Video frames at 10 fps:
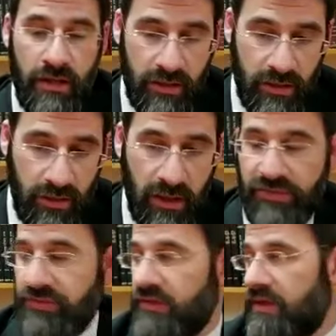and a
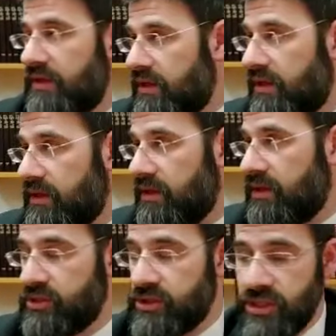calf and
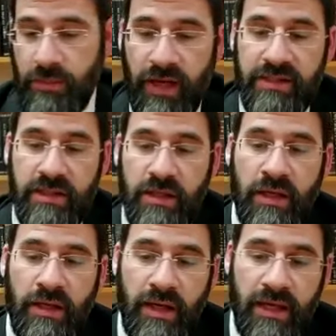a sheep, right,
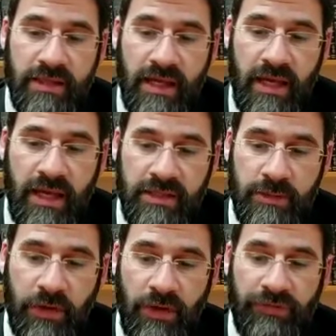as a
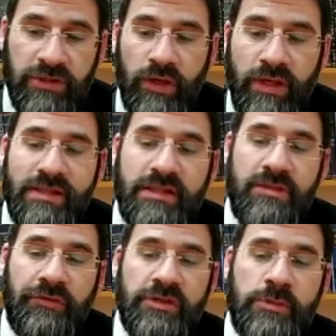burnt offering. So what is the
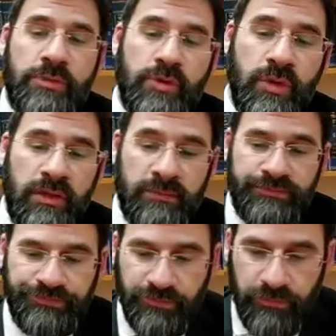difference between
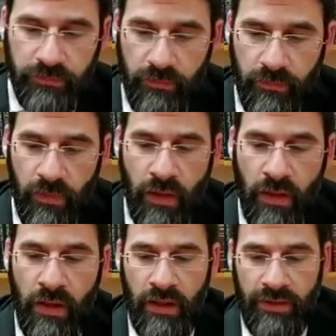
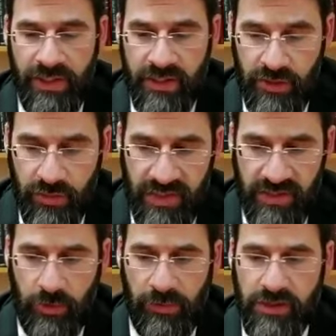these two sets
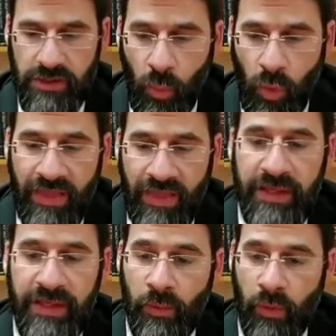of korbanos, and why are they
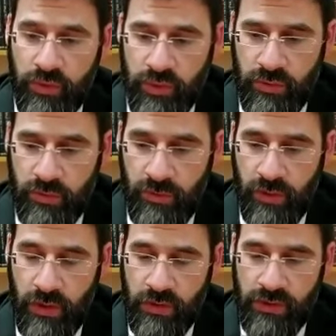being brought?
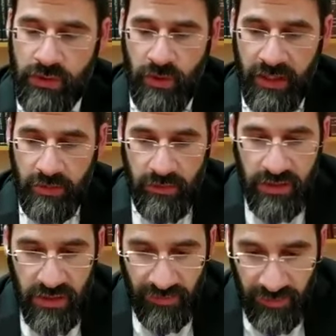So I don't want to
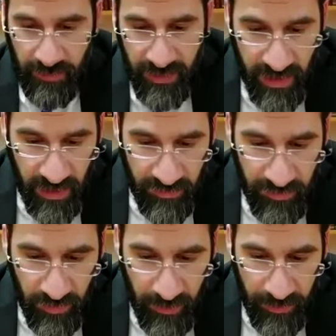start from the beginning of the
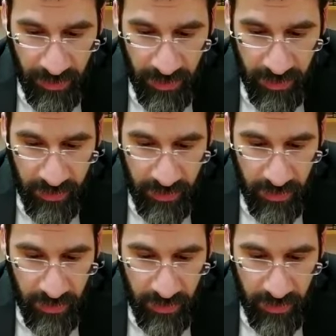Ramban.